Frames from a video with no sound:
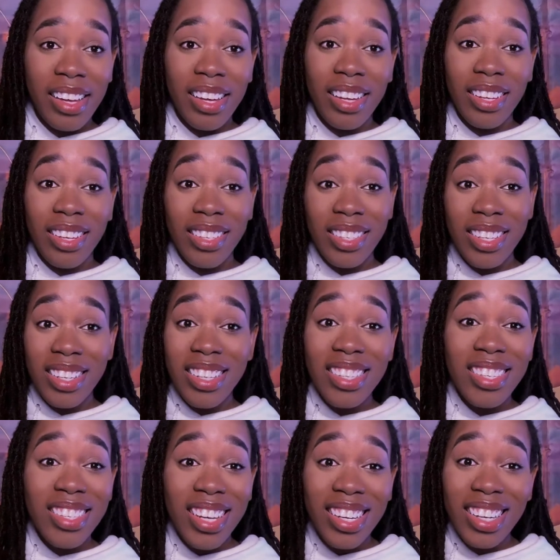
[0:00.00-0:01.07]
You see, this is
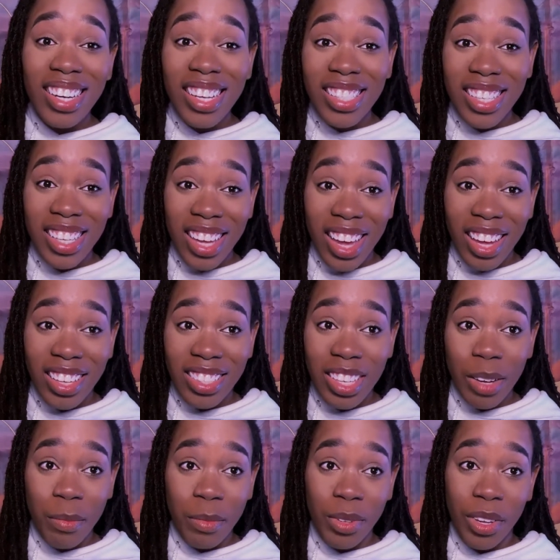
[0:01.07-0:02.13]
a classic
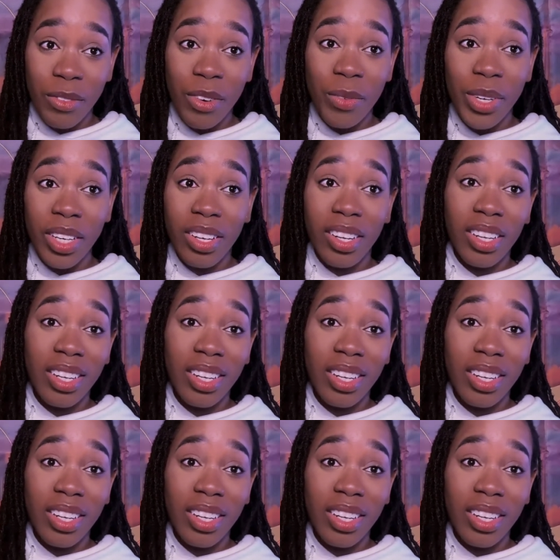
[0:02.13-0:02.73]
example of what we call